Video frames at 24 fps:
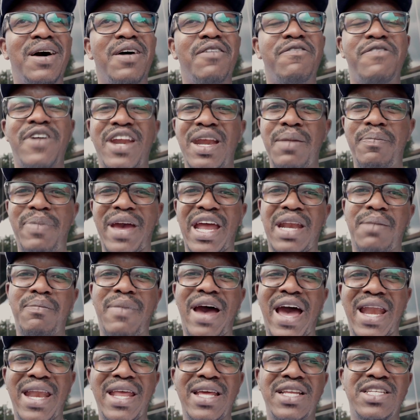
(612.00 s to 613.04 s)
very bad
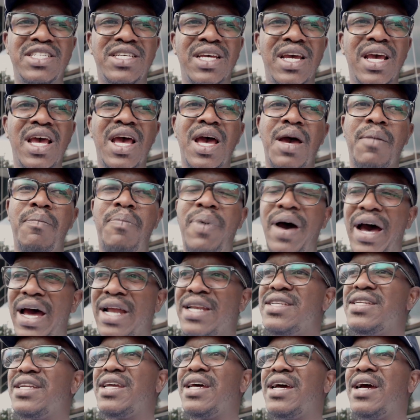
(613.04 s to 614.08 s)
mileage.
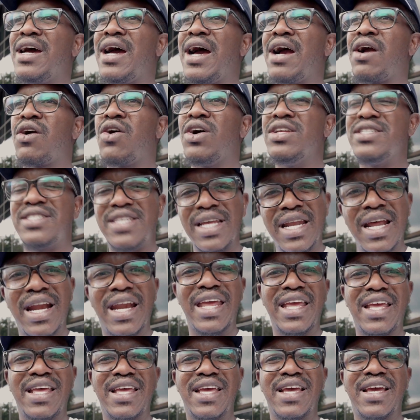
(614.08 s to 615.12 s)
But
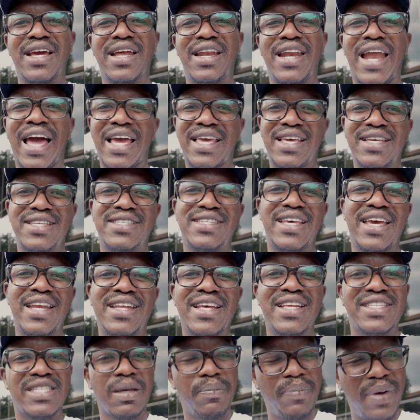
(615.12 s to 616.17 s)
considering, like he said,
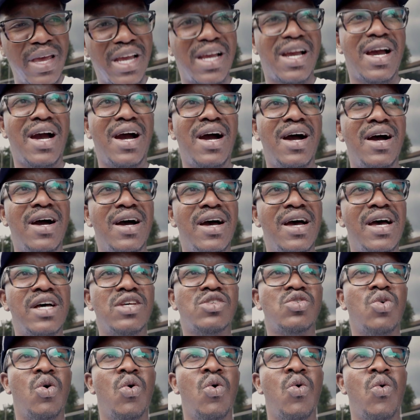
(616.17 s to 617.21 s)
it's a big car,
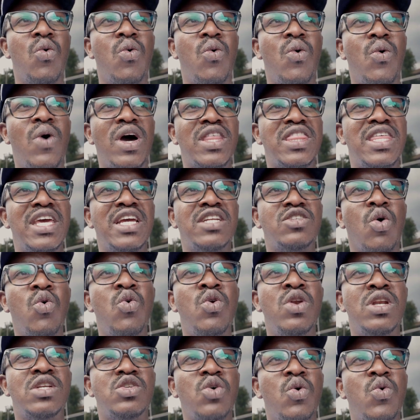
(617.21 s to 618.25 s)
so I think
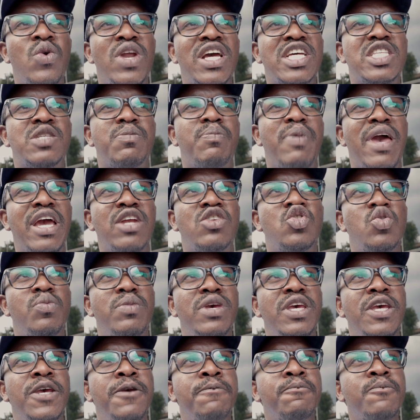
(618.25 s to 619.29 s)
don't expect to
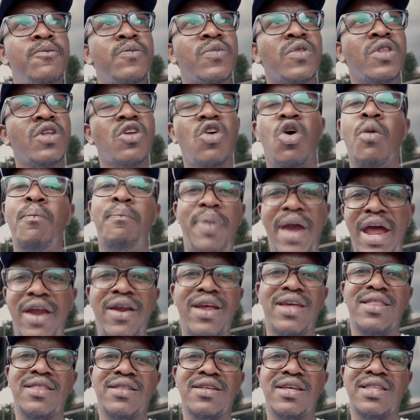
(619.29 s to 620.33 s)
be
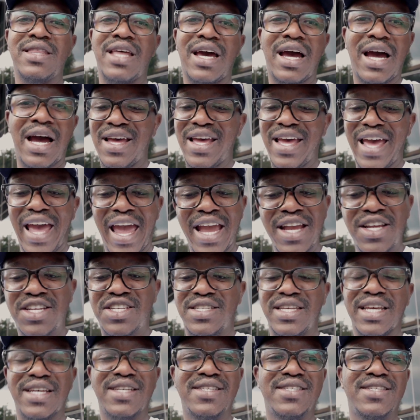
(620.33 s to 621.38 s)
comparing the
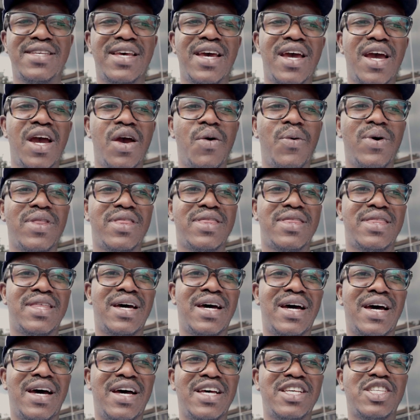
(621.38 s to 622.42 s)
H6 with
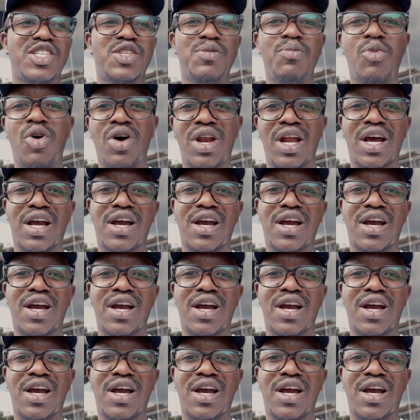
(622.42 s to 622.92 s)
a smaller